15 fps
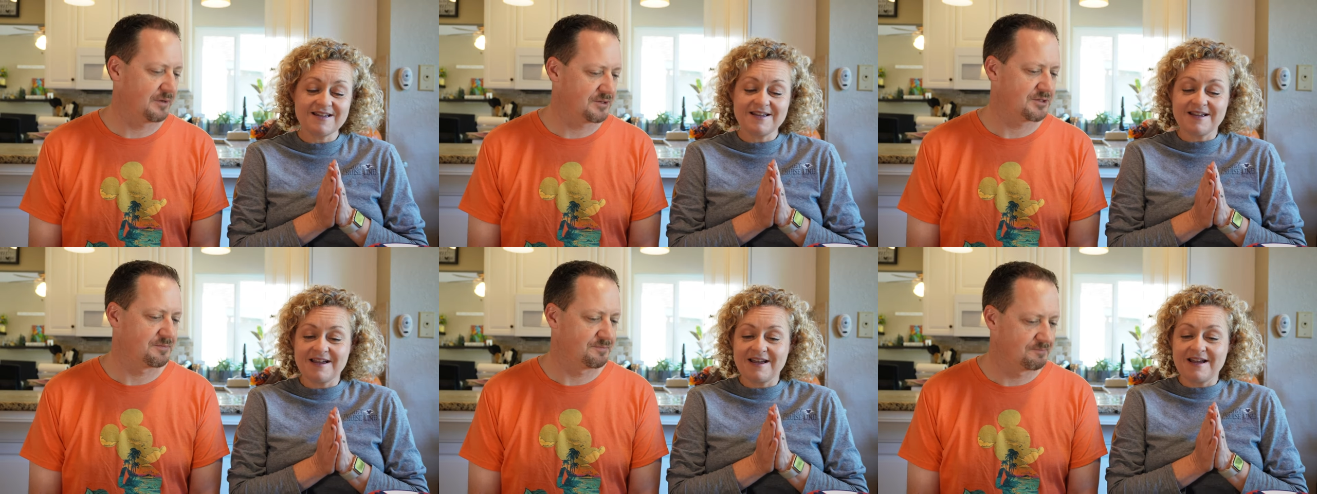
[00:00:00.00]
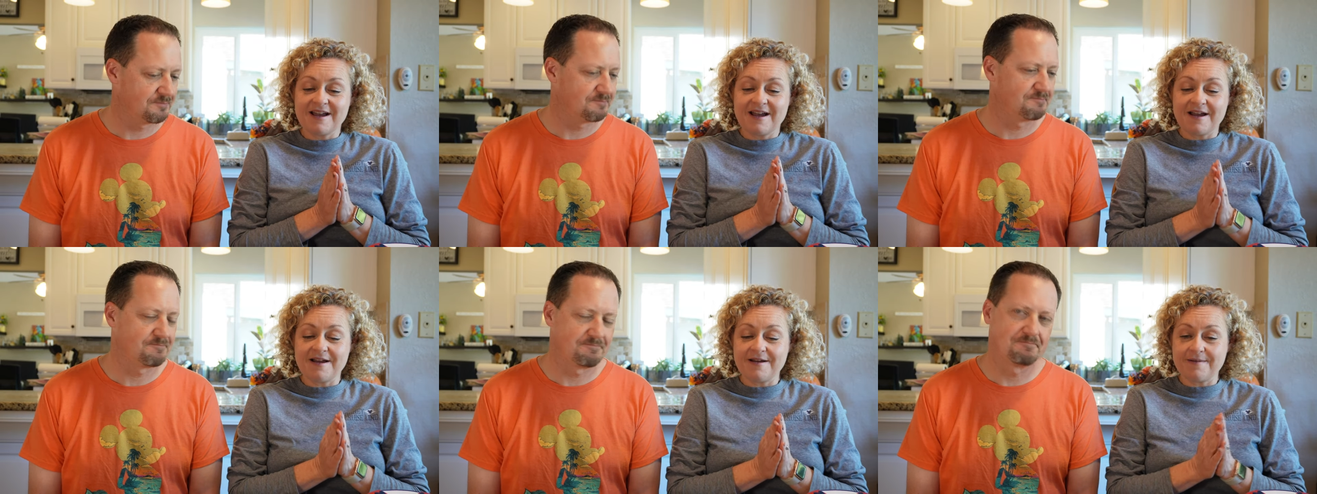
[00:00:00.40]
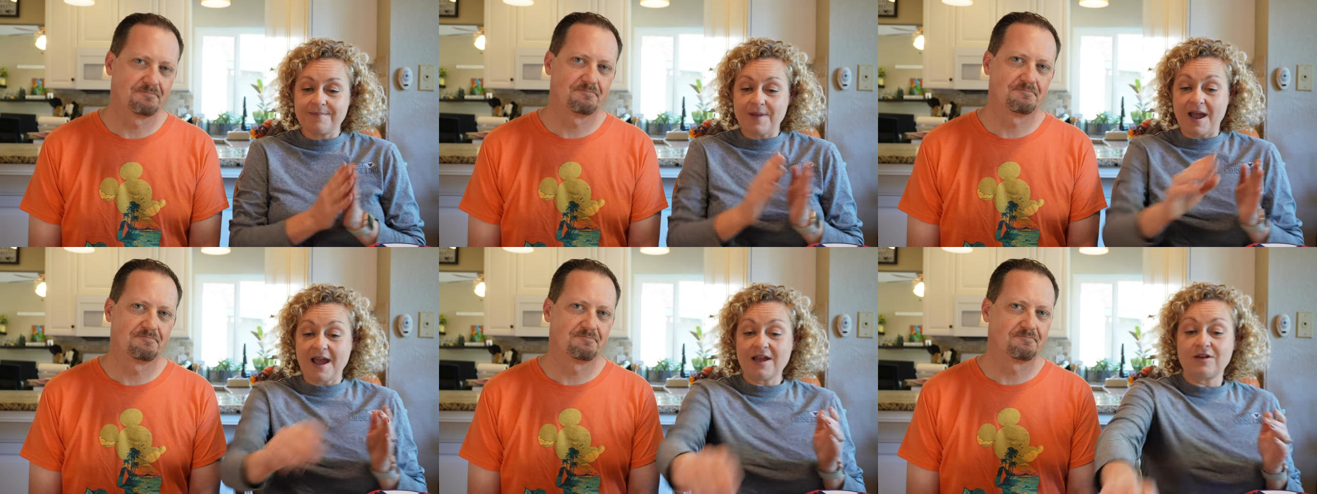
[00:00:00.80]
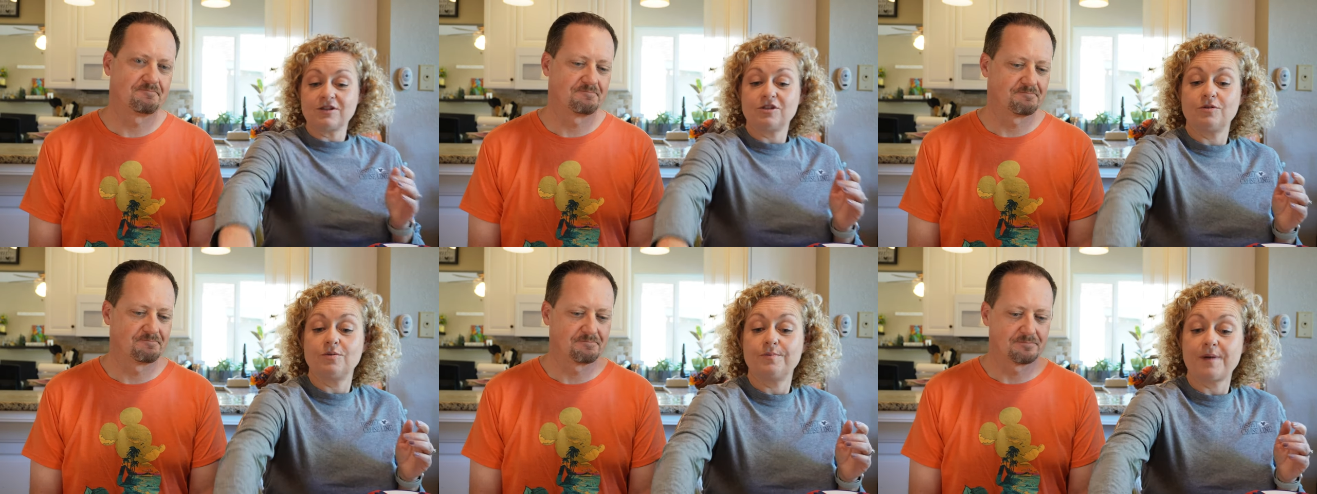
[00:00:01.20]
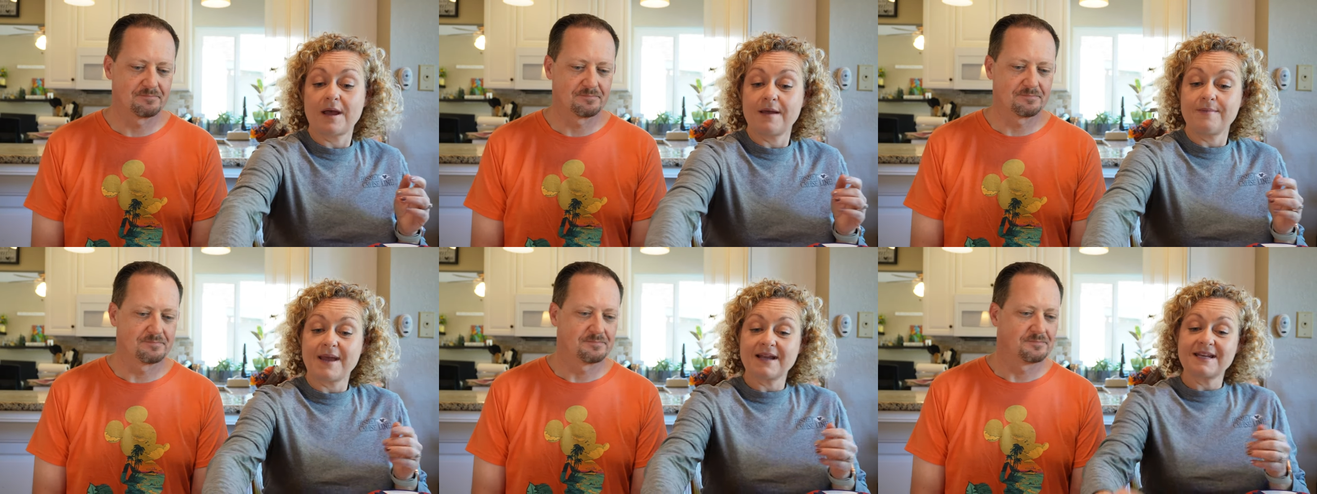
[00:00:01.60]
Speaker 1: much. Um, I also
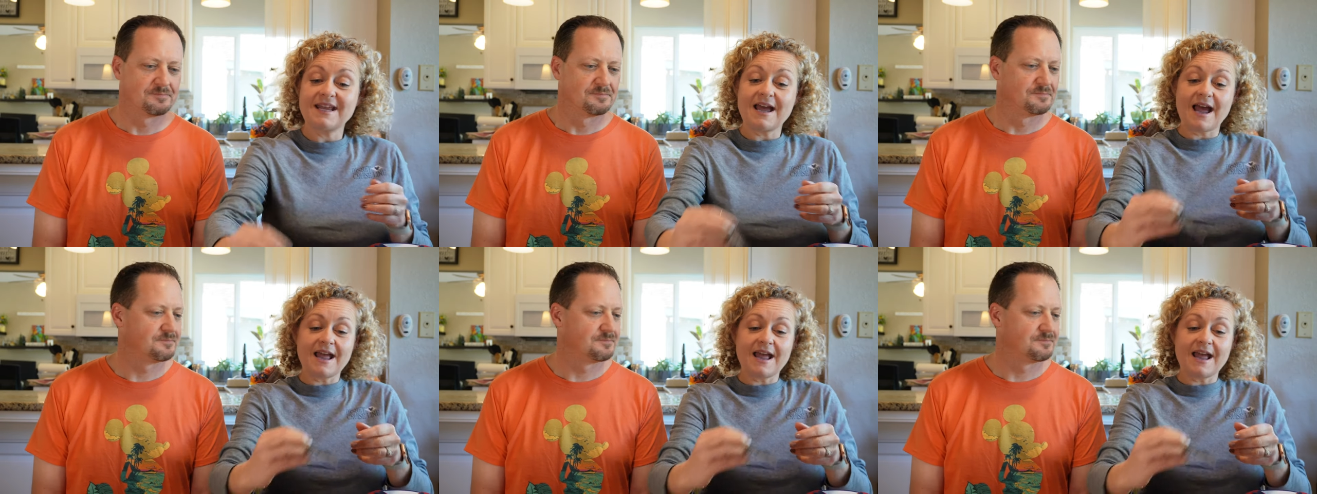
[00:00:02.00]
bought a magnet.